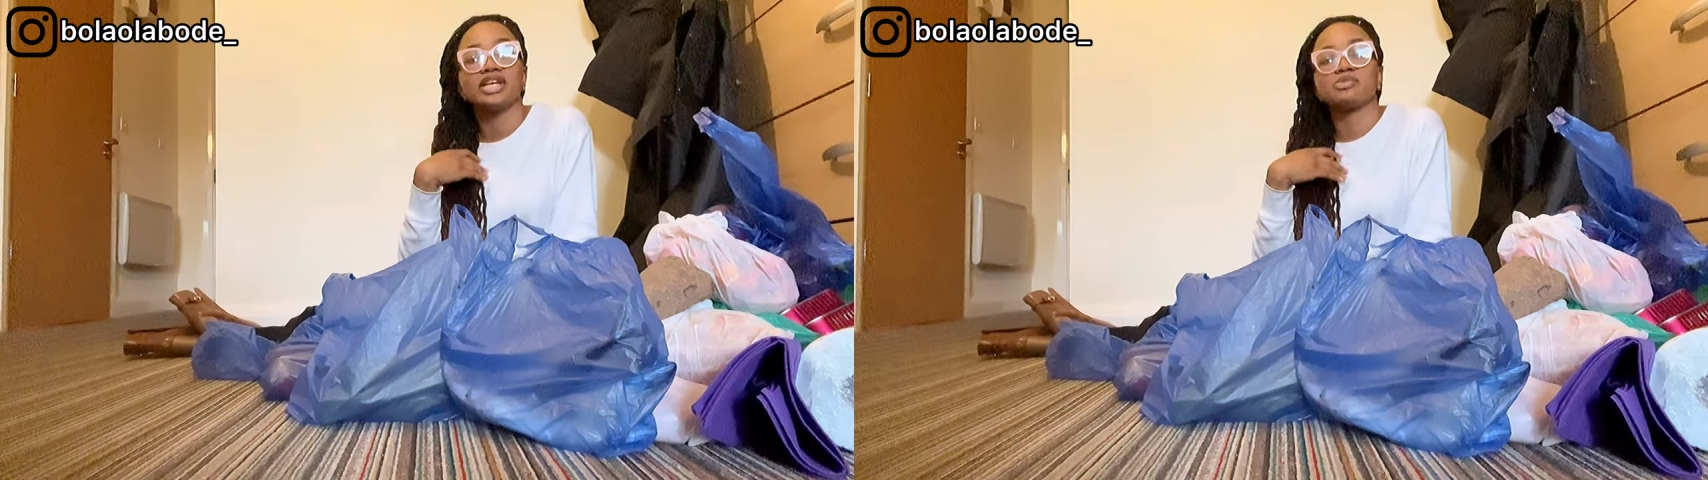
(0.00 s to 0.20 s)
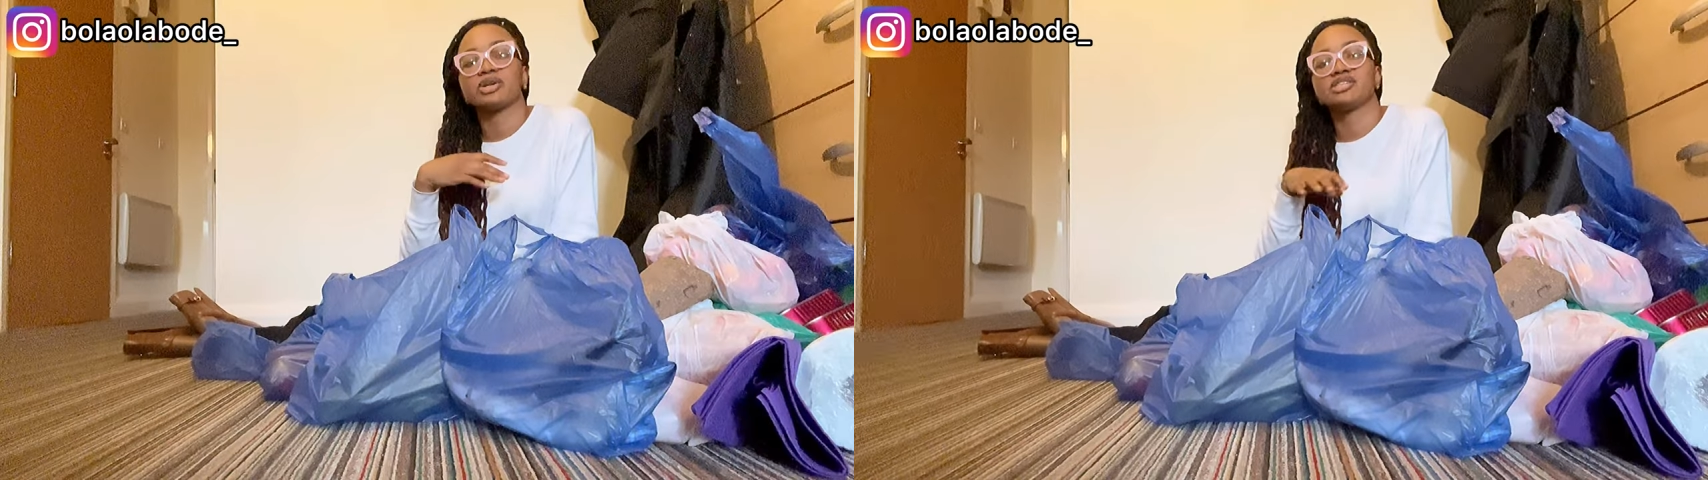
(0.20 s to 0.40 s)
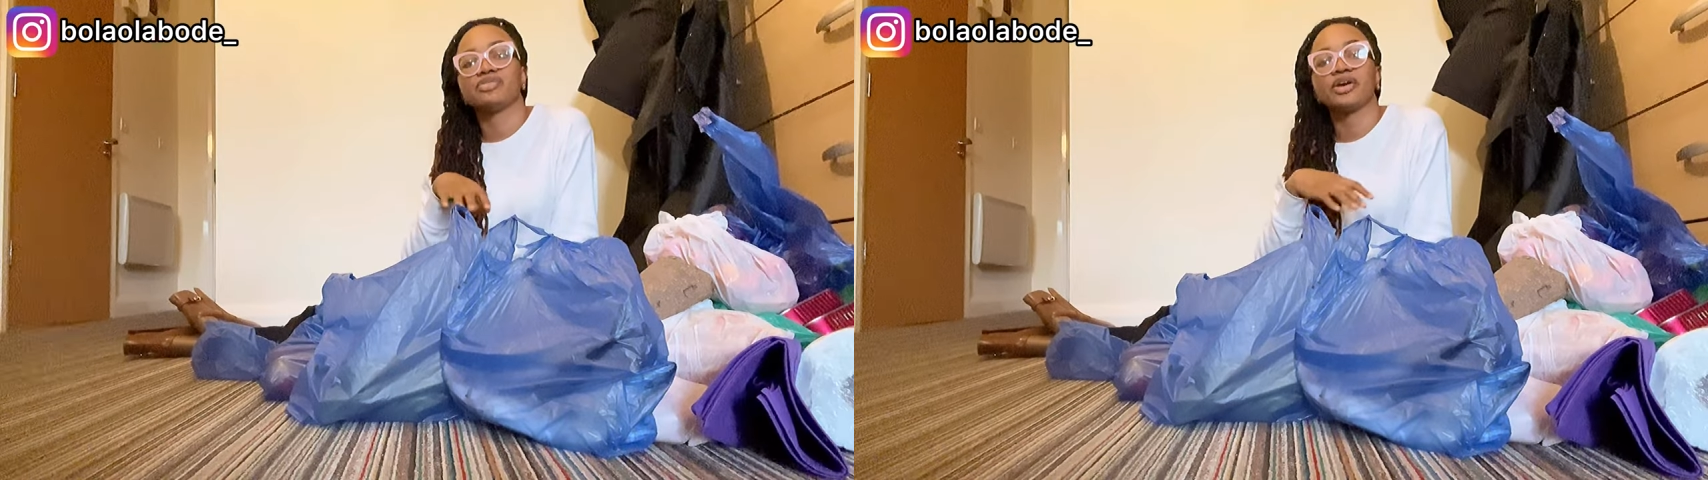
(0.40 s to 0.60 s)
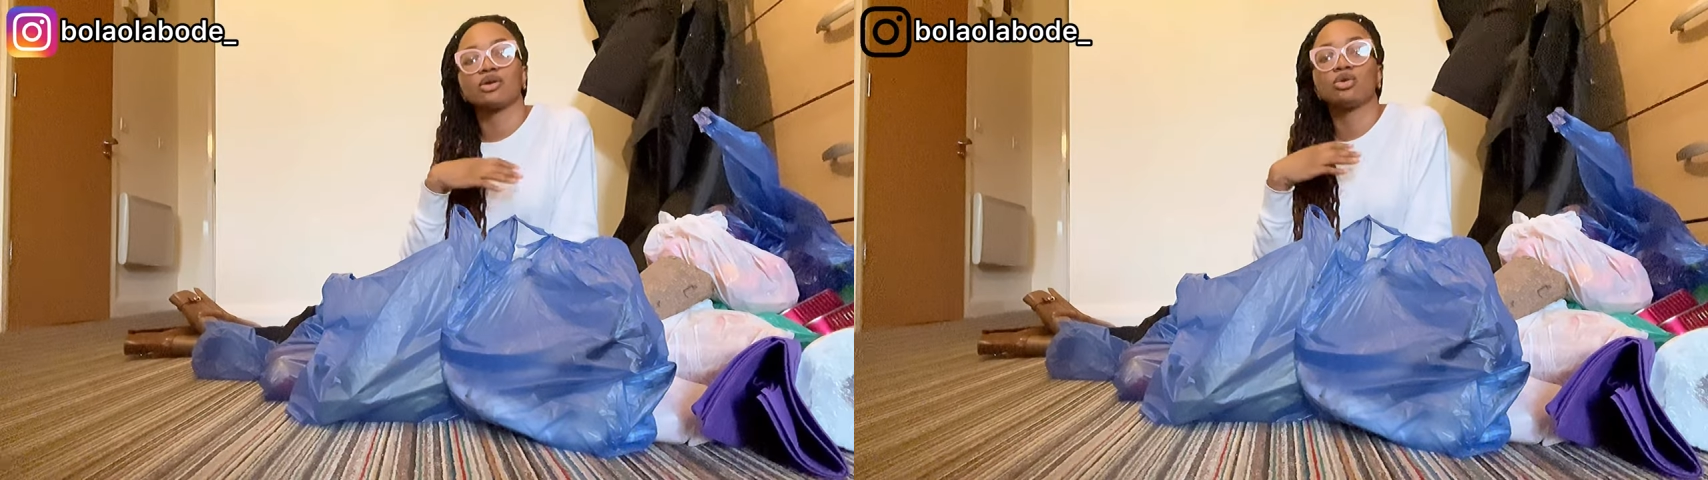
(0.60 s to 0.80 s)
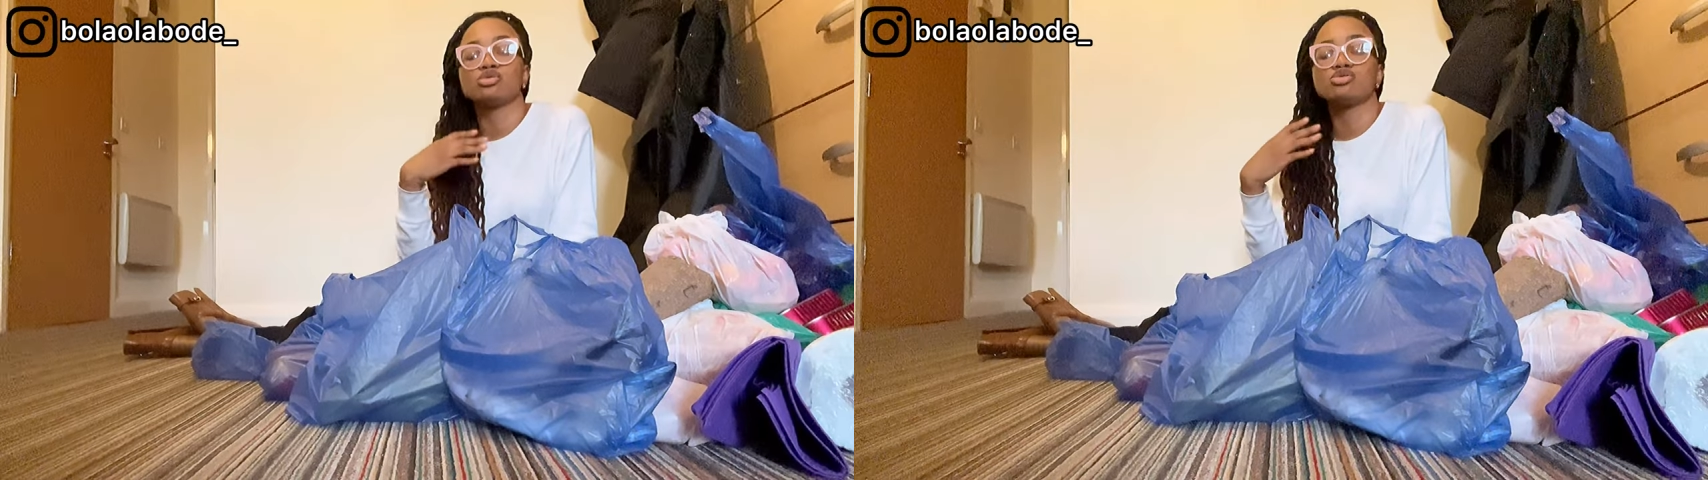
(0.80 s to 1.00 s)
Express is very
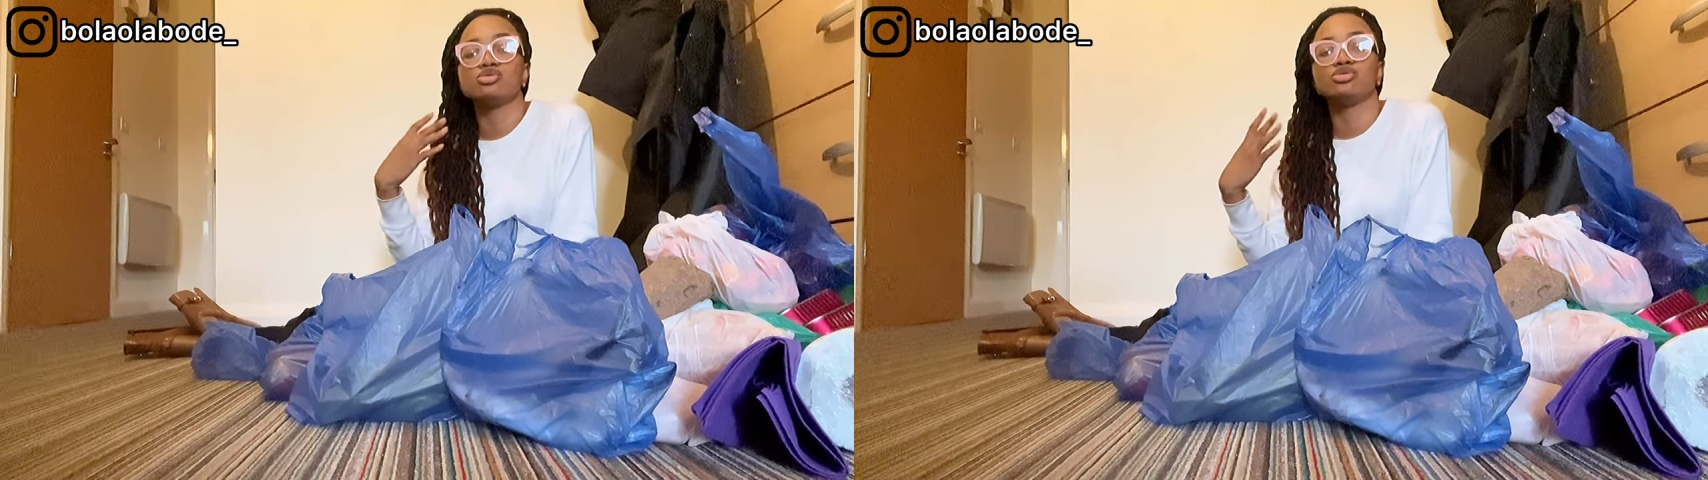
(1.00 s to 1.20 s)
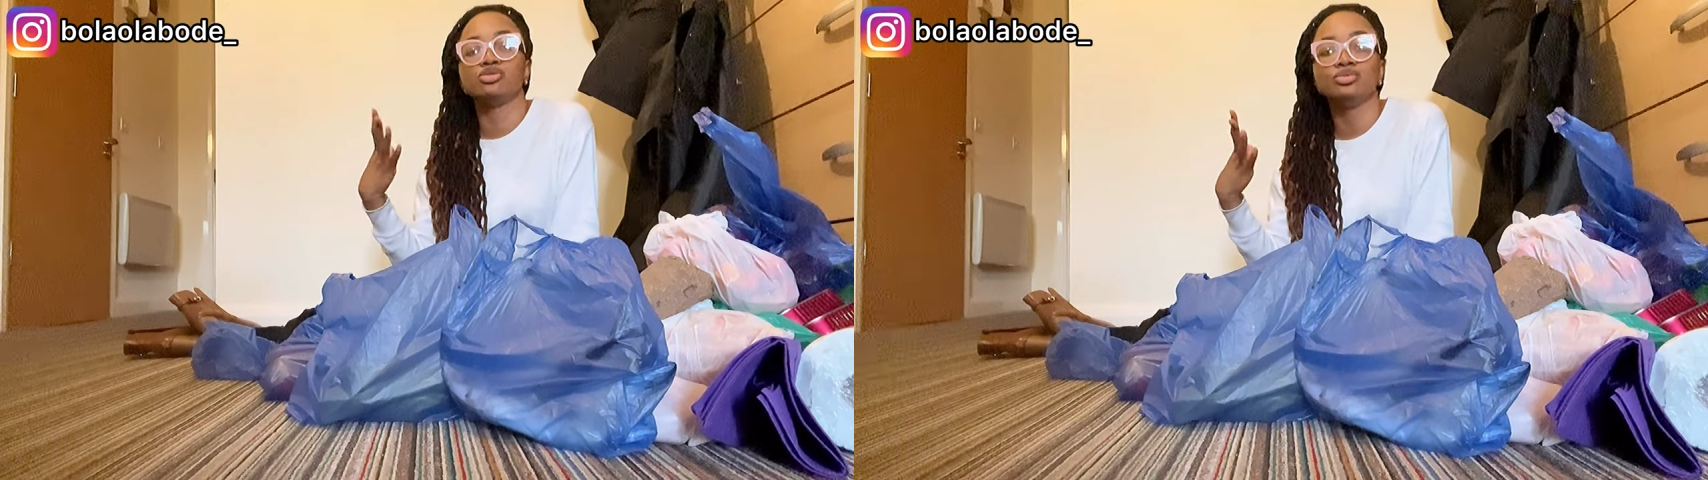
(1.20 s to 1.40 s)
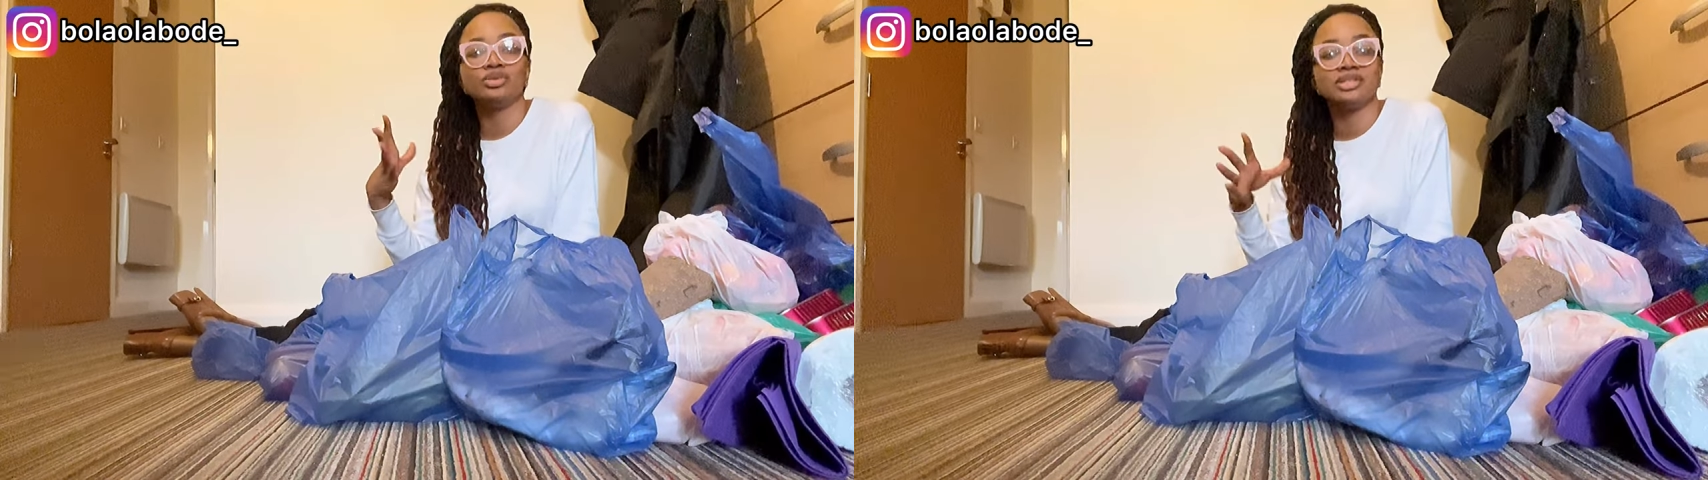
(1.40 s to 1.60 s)
close to you.